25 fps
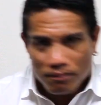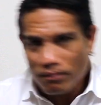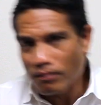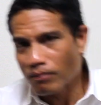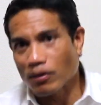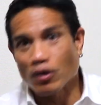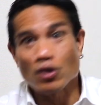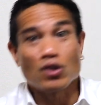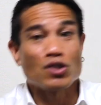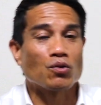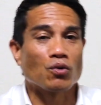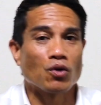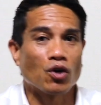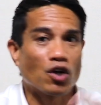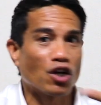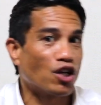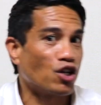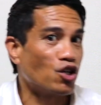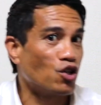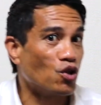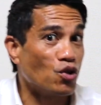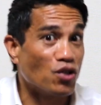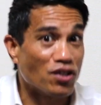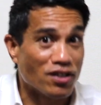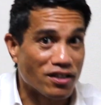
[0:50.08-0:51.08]
Because we're going to
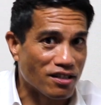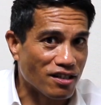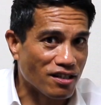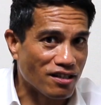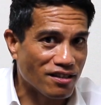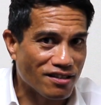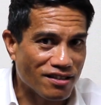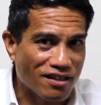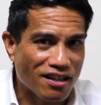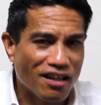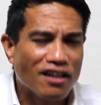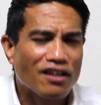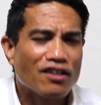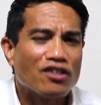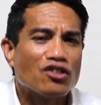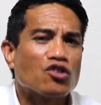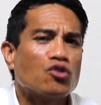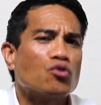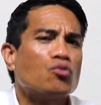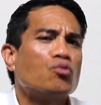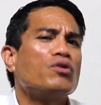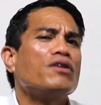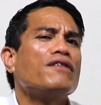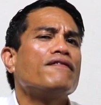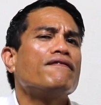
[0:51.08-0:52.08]
use this
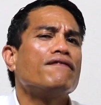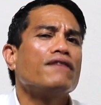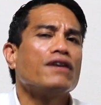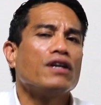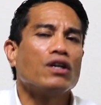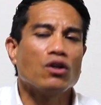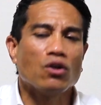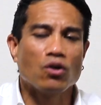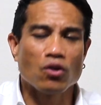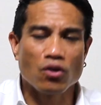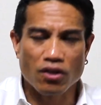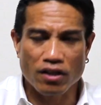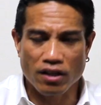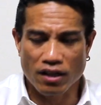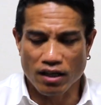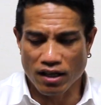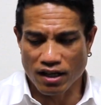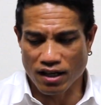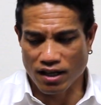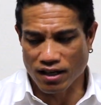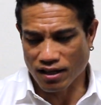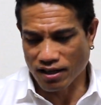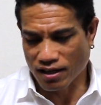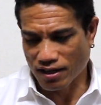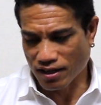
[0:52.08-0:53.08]
to reveal their
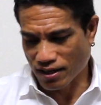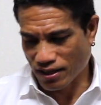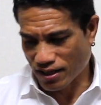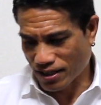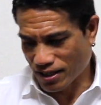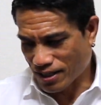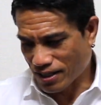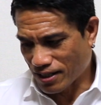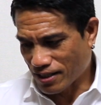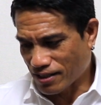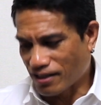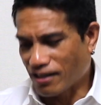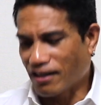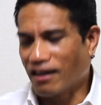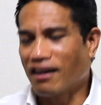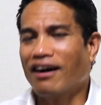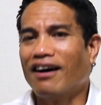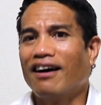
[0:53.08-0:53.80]
card.